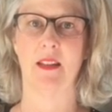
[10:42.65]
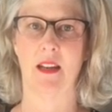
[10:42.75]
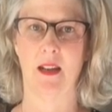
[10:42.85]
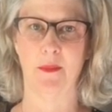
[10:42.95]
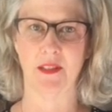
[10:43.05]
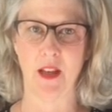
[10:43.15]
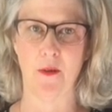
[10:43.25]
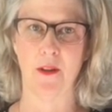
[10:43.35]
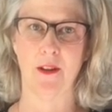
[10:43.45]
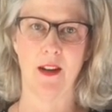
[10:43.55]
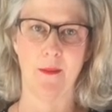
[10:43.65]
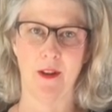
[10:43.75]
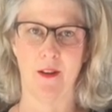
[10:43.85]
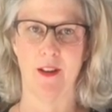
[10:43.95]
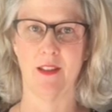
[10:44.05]
I'm a sewer, I'm an
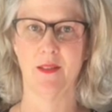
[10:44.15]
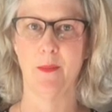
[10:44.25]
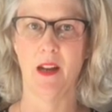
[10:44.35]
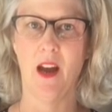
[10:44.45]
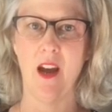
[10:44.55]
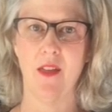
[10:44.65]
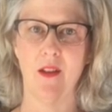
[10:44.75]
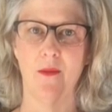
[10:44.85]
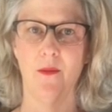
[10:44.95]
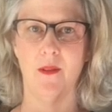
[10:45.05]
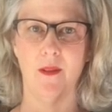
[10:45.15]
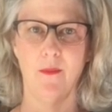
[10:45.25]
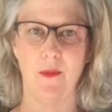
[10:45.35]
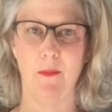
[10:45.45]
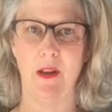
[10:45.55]
artist, but I thought it
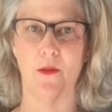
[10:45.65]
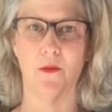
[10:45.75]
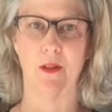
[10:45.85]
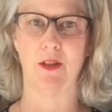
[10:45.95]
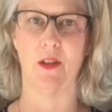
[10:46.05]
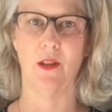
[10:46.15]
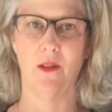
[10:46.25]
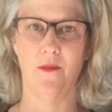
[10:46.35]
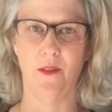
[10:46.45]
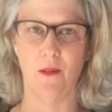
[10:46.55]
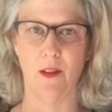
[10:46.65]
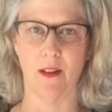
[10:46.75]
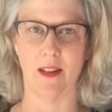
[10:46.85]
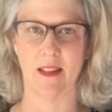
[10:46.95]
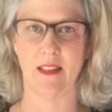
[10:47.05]
would be cool to show you a few
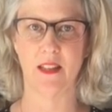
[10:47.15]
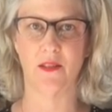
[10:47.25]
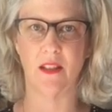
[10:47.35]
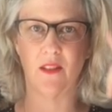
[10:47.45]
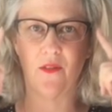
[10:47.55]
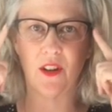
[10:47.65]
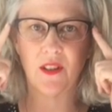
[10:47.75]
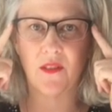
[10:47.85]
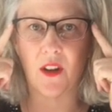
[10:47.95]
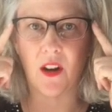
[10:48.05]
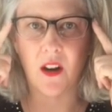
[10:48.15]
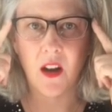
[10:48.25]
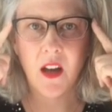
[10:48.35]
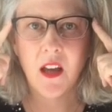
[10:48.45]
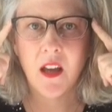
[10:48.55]
little accessories. First of all,
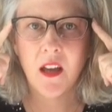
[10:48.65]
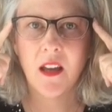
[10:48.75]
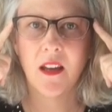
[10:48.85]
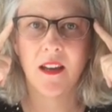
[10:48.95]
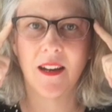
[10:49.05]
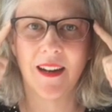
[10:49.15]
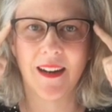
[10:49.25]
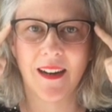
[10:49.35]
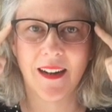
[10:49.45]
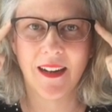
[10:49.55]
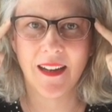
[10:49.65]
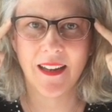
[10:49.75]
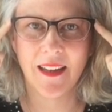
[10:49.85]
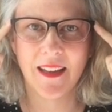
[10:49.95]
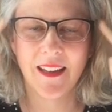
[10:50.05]

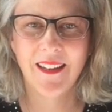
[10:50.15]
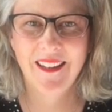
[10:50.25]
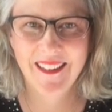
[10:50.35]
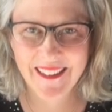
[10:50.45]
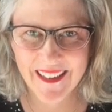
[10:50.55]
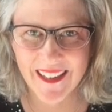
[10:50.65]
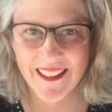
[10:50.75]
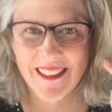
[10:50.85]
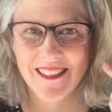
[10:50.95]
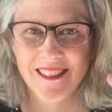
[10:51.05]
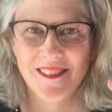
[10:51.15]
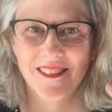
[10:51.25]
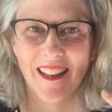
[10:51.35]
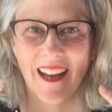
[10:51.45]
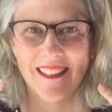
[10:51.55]
I got these new
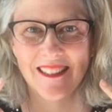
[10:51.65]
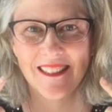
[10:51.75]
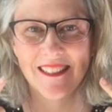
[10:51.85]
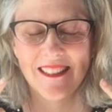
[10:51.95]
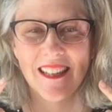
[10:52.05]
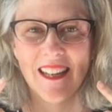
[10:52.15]
glasses.